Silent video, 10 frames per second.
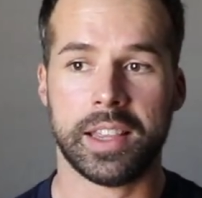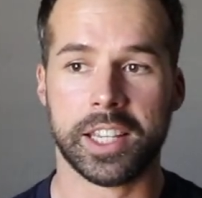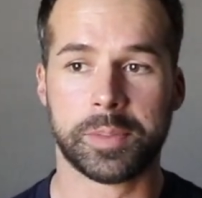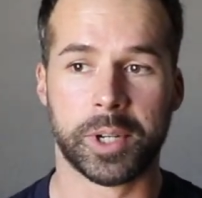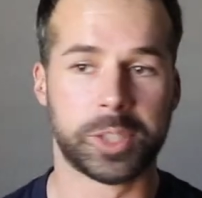
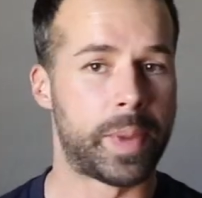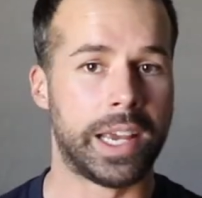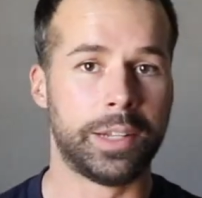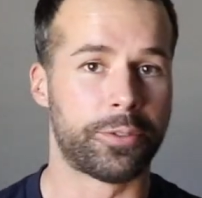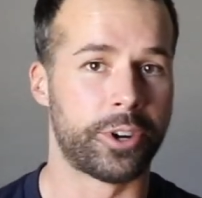this much
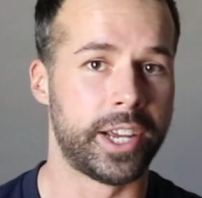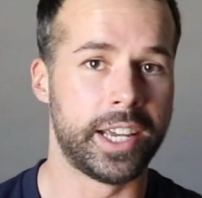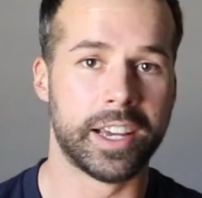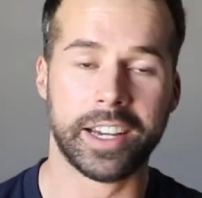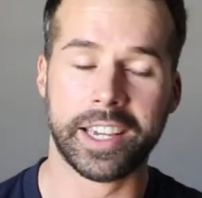
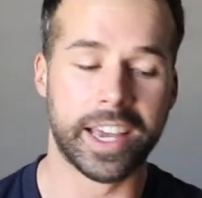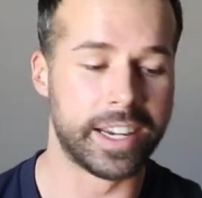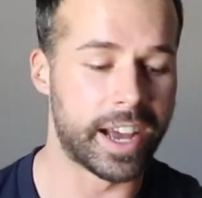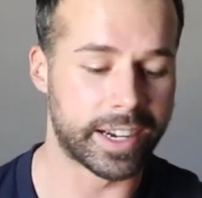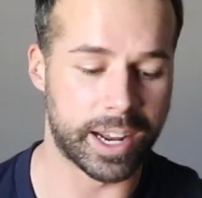pain-free.
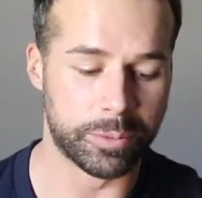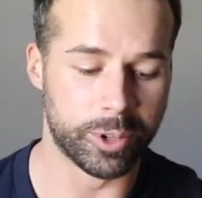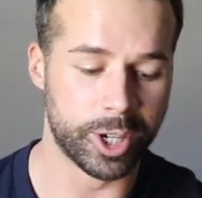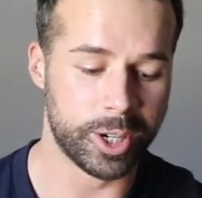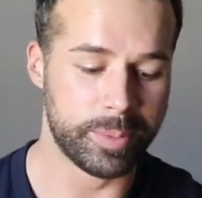Again, knock on
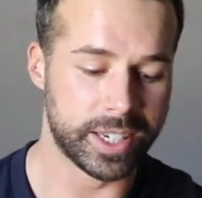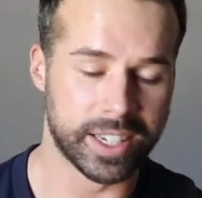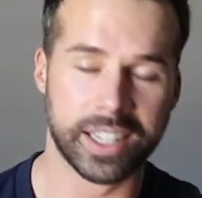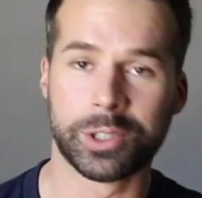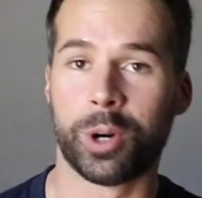wood,
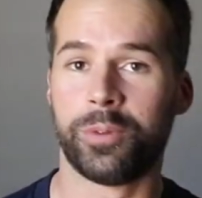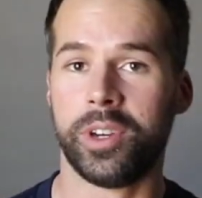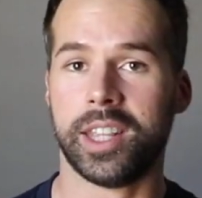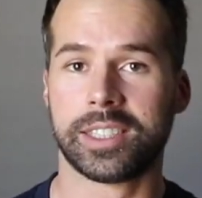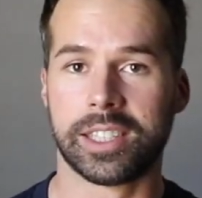because
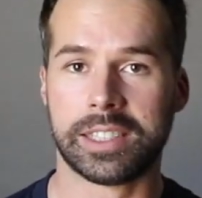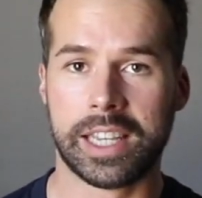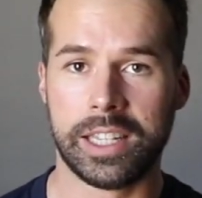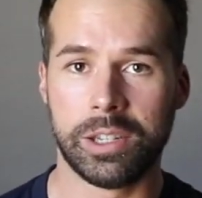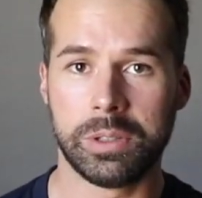hopefully this
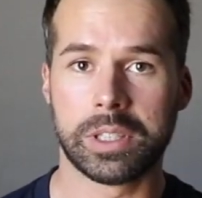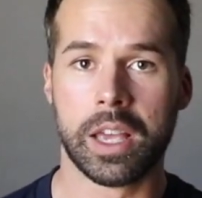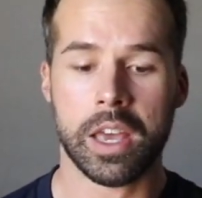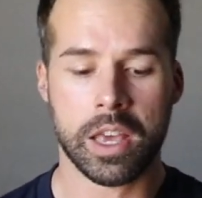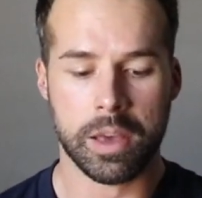
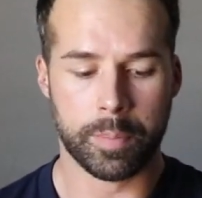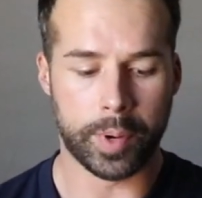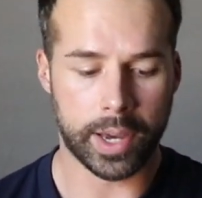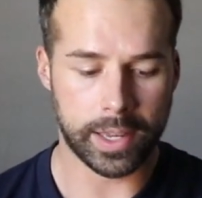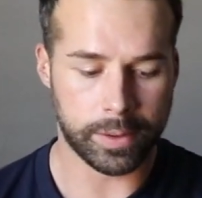continues.
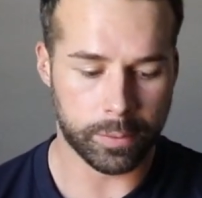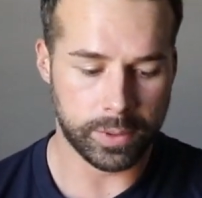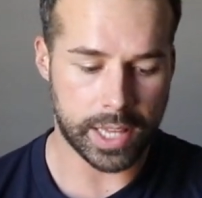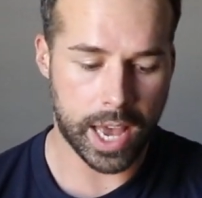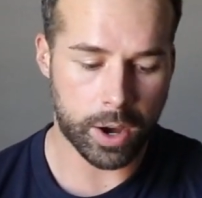But
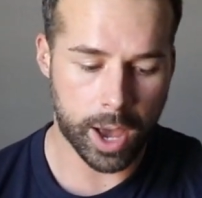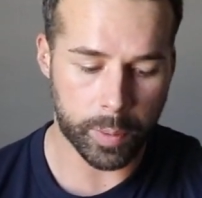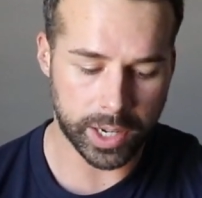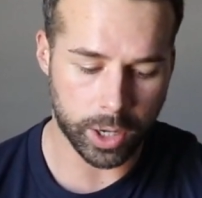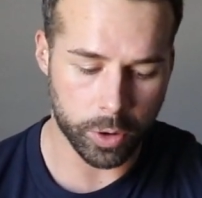now I
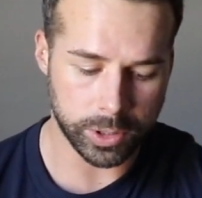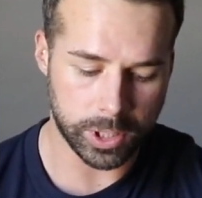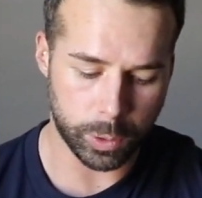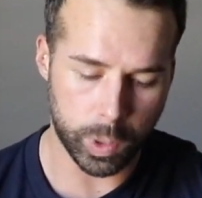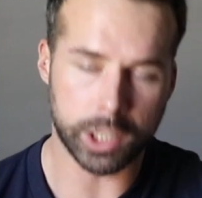want to go
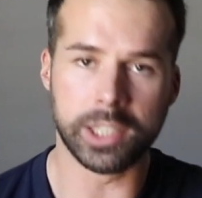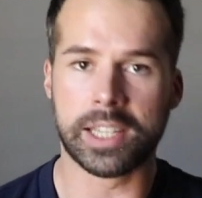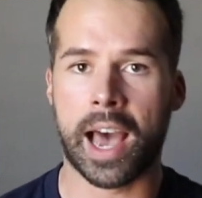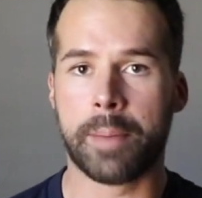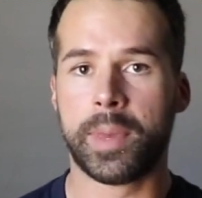into the weekly
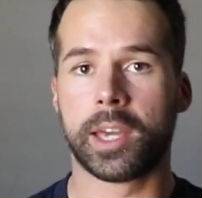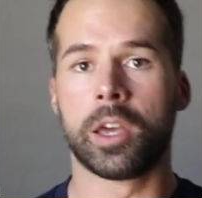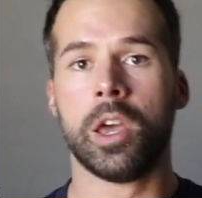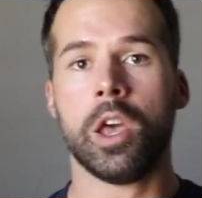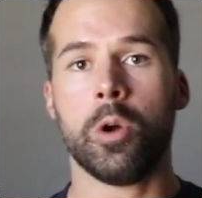topic,
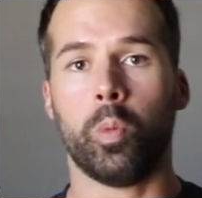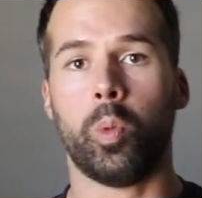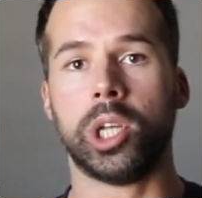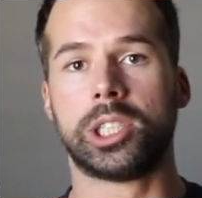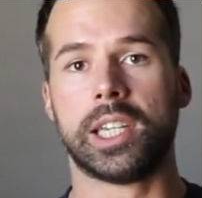
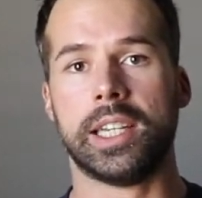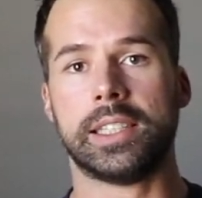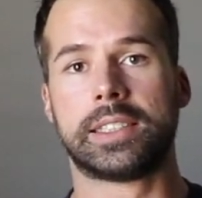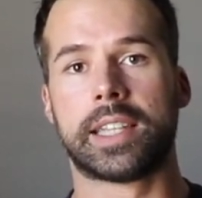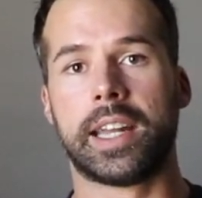which
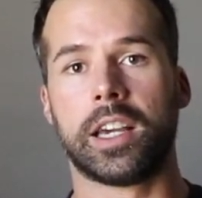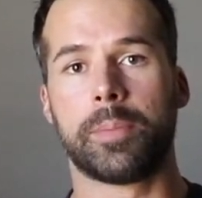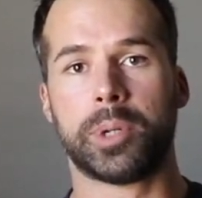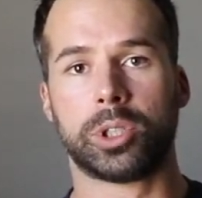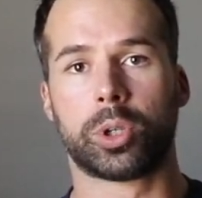is setting
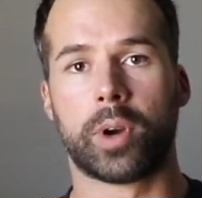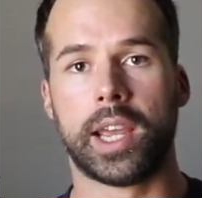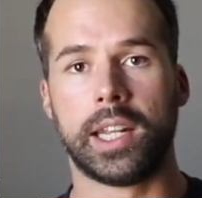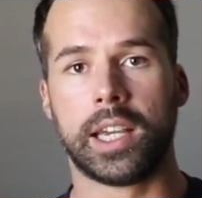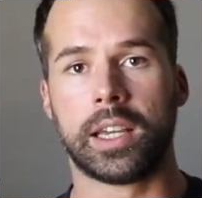up your
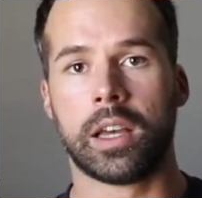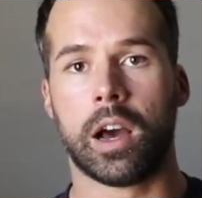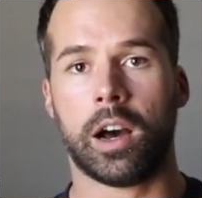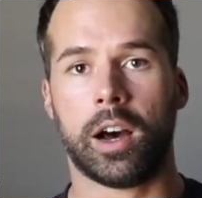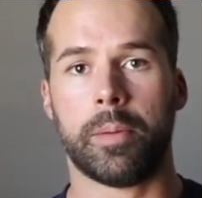
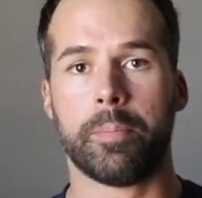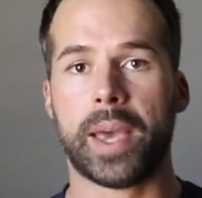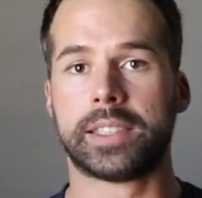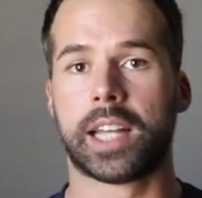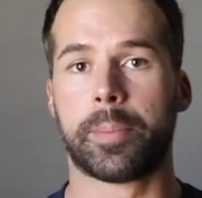training
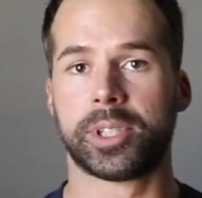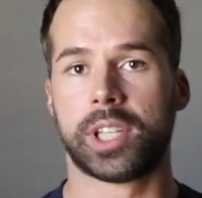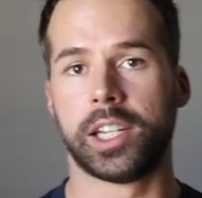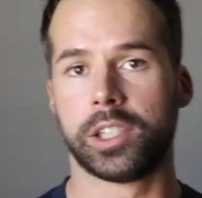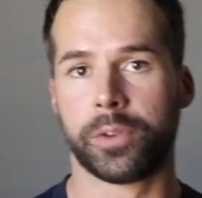based on a
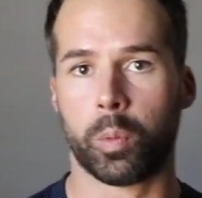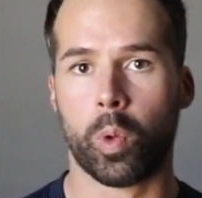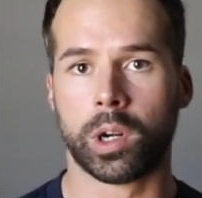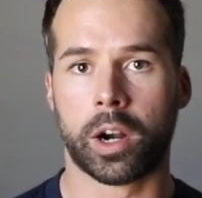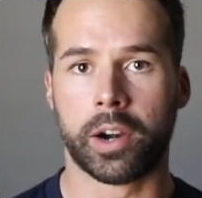percentage of your
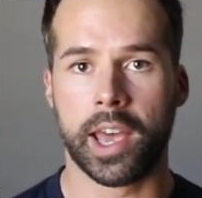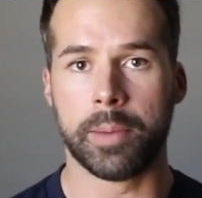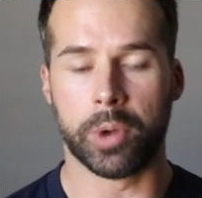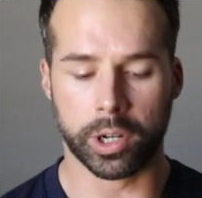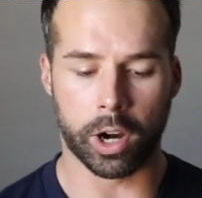1
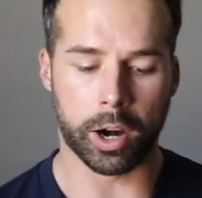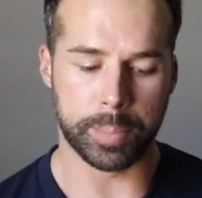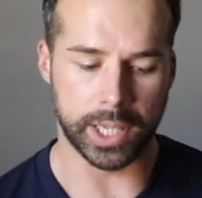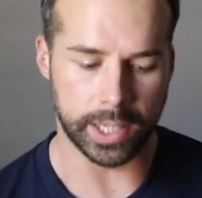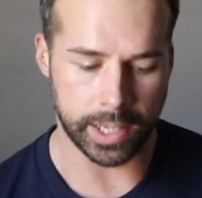RM or an
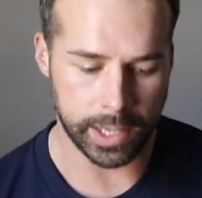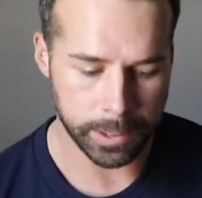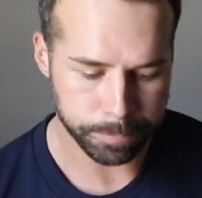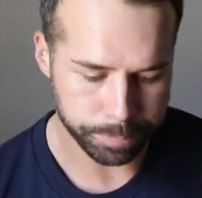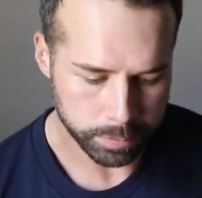
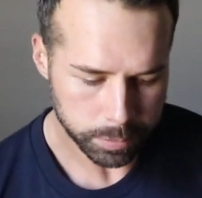RPE.